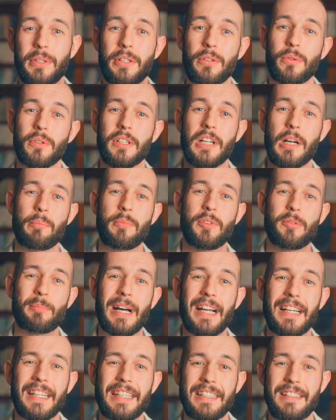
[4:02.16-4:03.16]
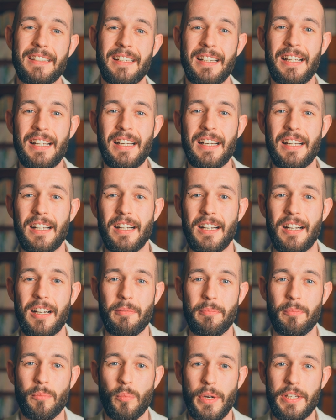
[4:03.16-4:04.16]
it all comes back in
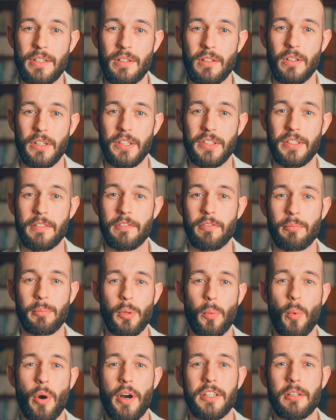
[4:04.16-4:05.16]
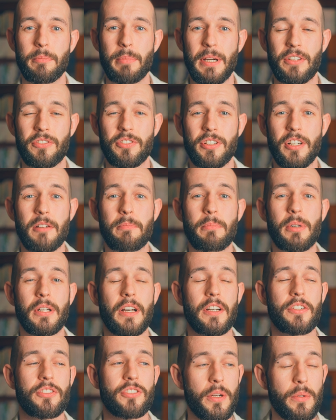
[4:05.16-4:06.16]
um, when you look at it from the wider picture, but
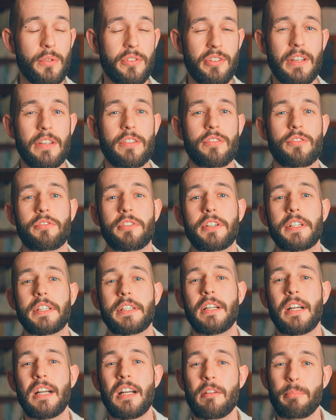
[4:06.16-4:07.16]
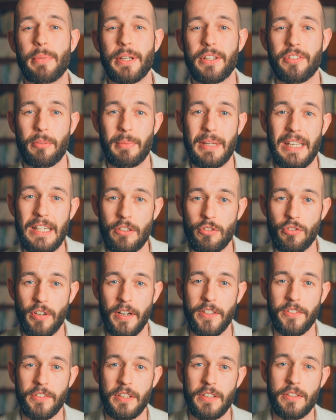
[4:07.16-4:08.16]
I chose history because I'm
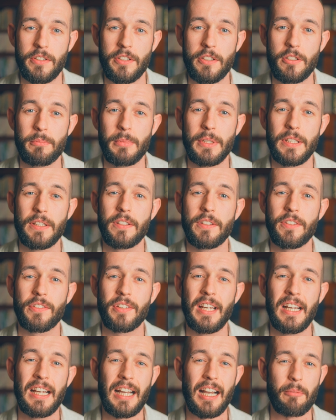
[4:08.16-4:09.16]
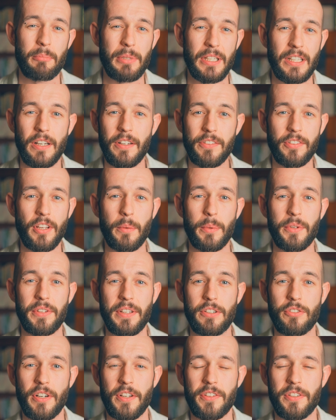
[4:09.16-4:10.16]
interested in humans, and because I was
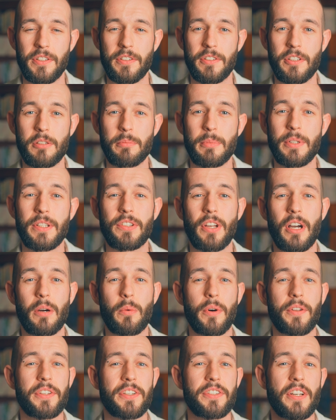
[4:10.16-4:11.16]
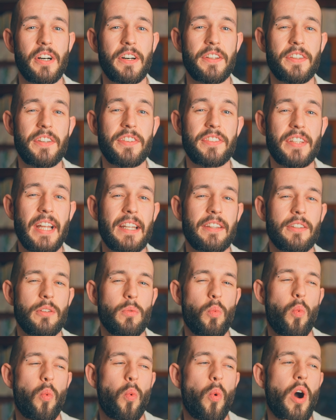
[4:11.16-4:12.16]
interested in humans, I wanted to understand the
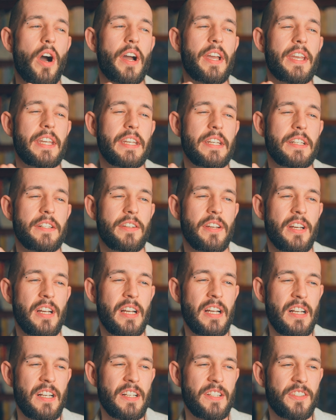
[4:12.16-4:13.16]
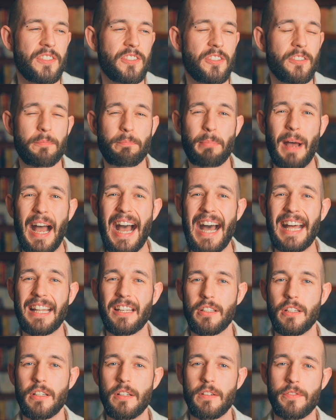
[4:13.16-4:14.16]
wide
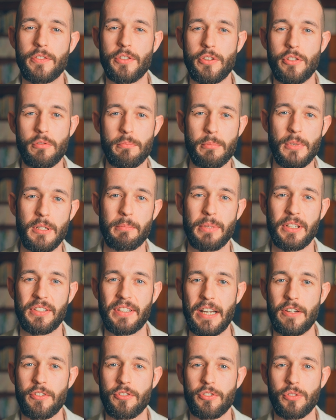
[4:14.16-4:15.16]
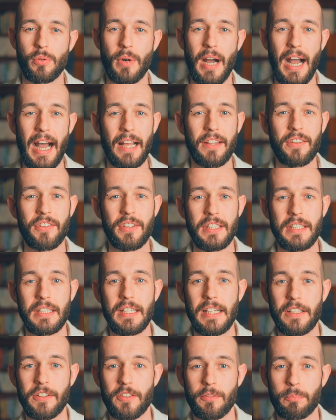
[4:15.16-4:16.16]
span of human potential as it
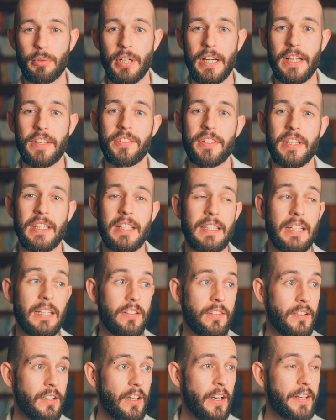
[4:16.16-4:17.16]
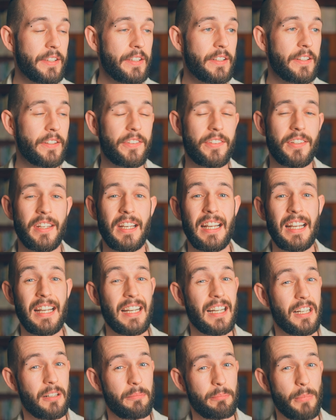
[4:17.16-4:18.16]
expressed in its lightness
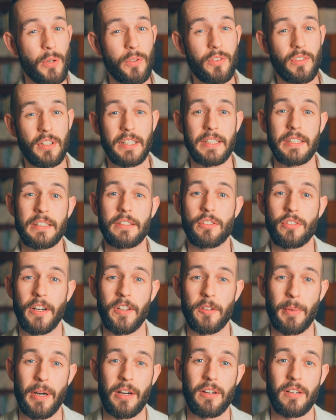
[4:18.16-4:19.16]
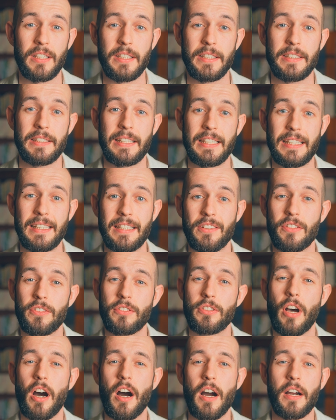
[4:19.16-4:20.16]
and mostly transparently in its
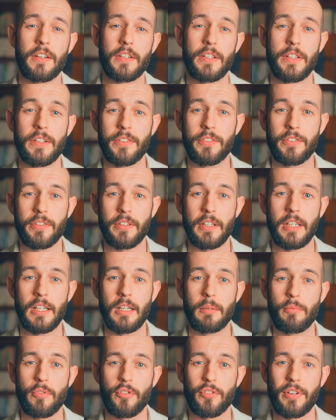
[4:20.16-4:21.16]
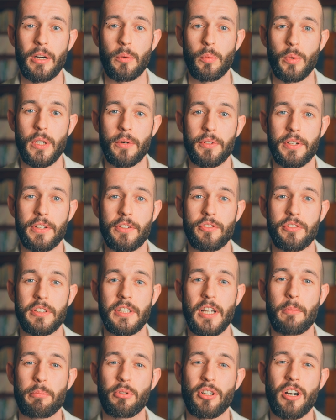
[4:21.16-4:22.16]
darkness um, throughout world
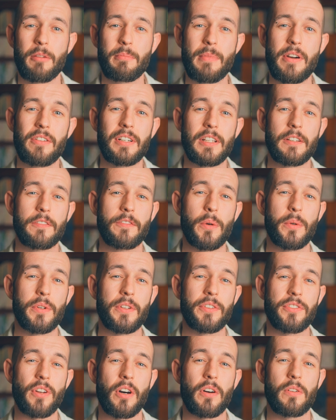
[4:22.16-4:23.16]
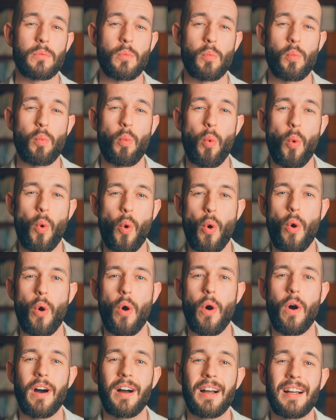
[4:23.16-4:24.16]
history. I primarily focused on
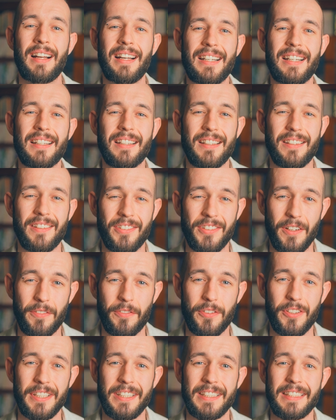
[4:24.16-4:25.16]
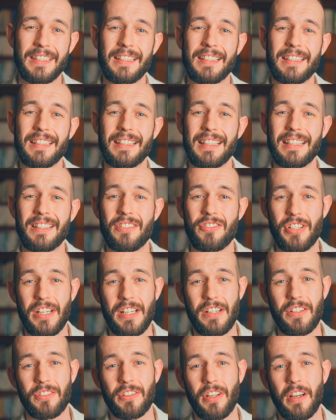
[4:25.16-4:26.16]
war and suffering and
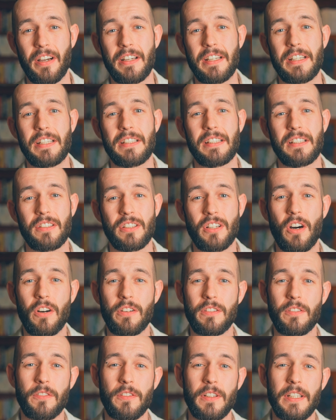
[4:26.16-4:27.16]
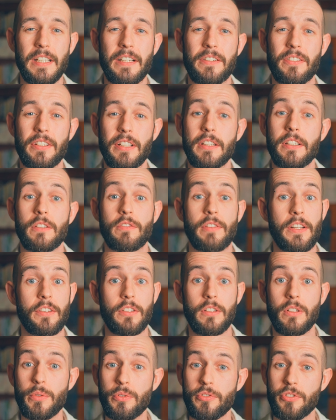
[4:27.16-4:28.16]
genocide and conflict and the
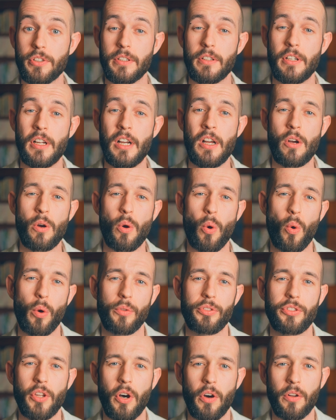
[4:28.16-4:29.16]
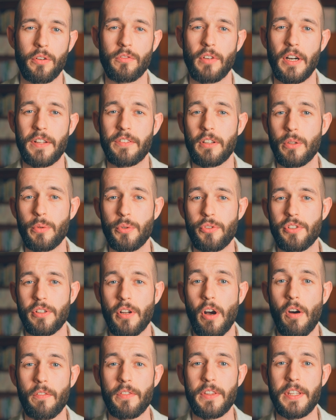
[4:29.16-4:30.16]
resolution or non-resolution
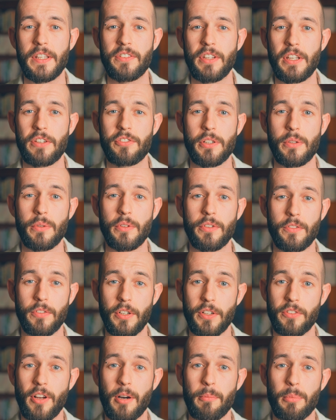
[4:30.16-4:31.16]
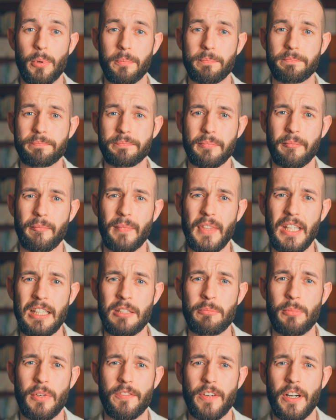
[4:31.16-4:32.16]
of these issues. For example,
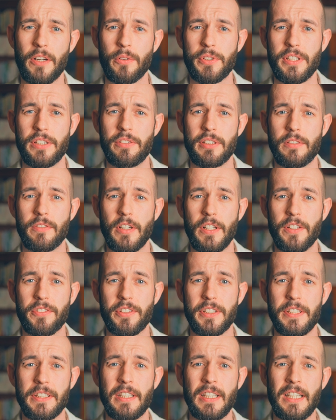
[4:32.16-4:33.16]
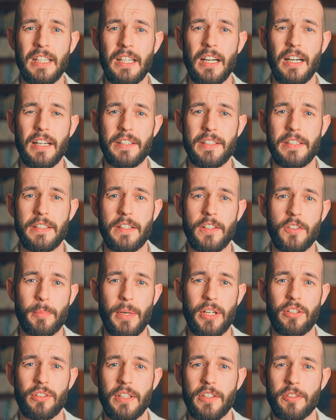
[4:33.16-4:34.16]
in my final year at university, I did a
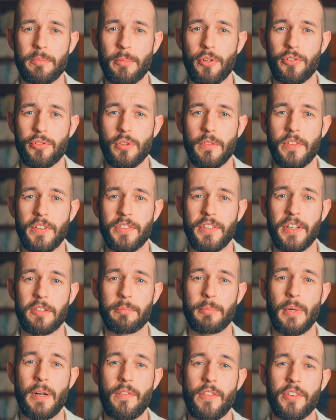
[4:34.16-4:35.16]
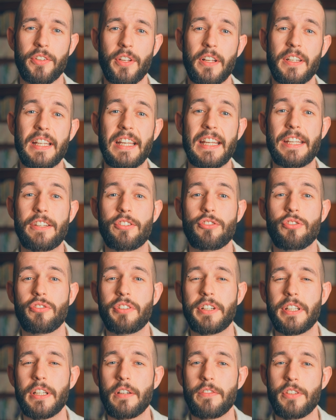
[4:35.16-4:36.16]
specialist module for six months on the
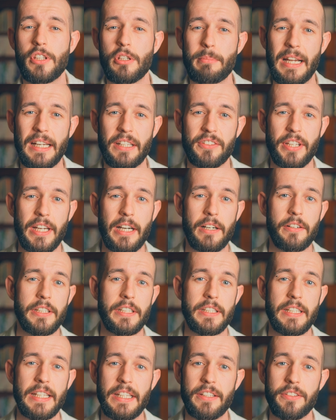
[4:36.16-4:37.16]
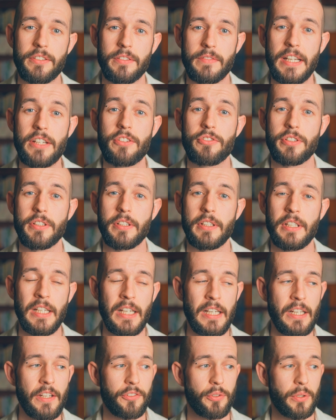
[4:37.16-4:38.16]
history of humanitarian intervention.
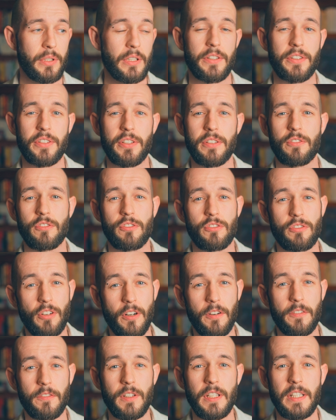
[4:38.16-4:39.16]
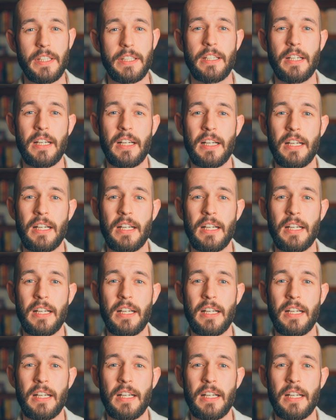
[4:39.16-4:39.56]
So I looked at roughly